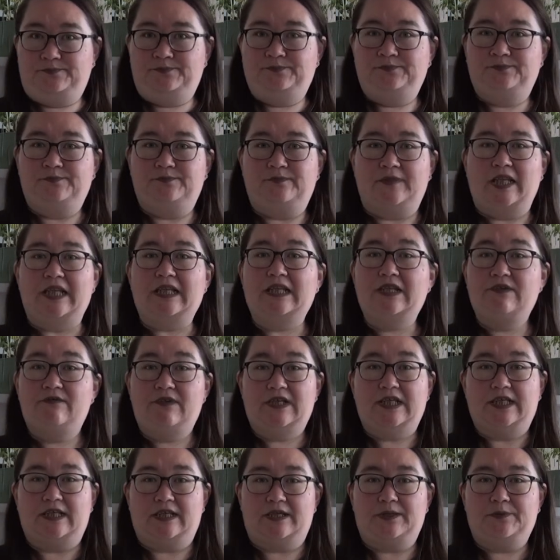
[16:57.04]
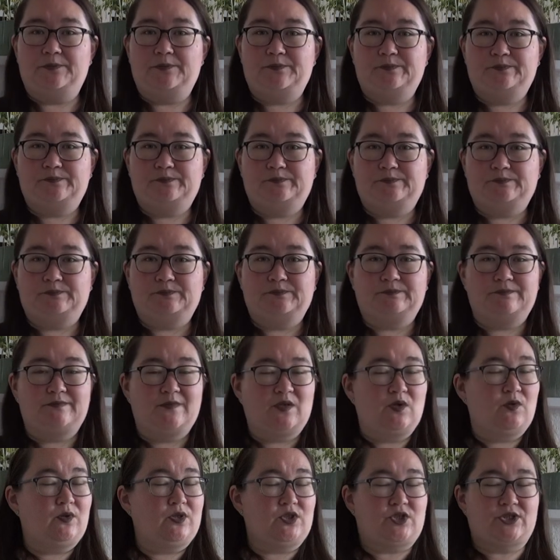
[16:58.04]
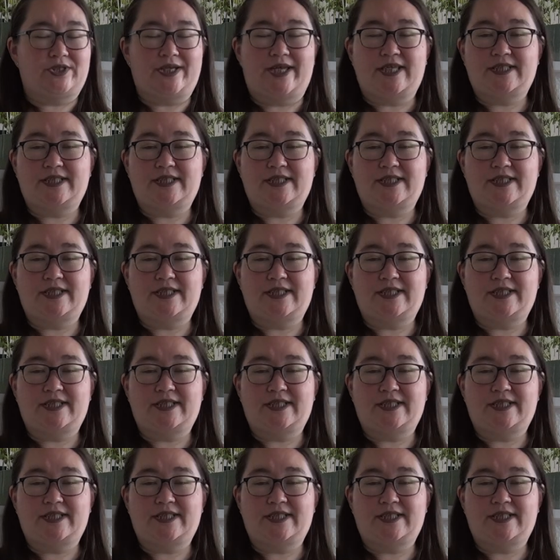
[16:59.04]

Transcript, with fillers: the vena, which